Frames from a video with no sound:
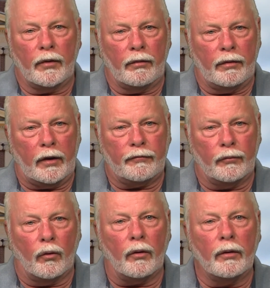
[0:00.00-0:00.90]

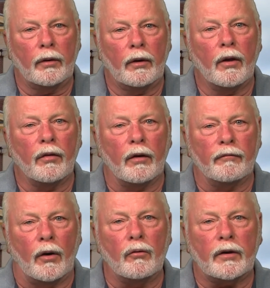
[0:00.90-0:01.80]
Therefore, the
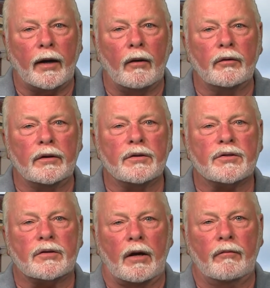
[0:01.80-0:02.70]
vote count is
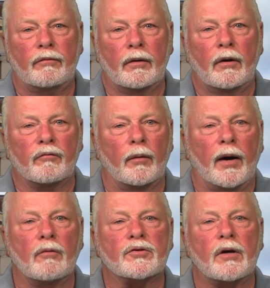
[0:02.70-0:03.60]
safe from
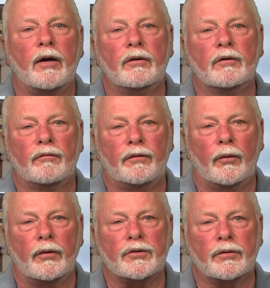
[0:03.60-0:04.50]
outside
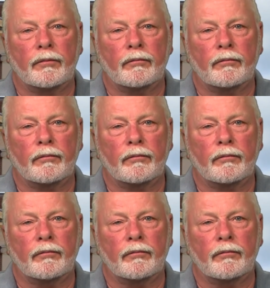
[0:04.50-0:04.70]
interference.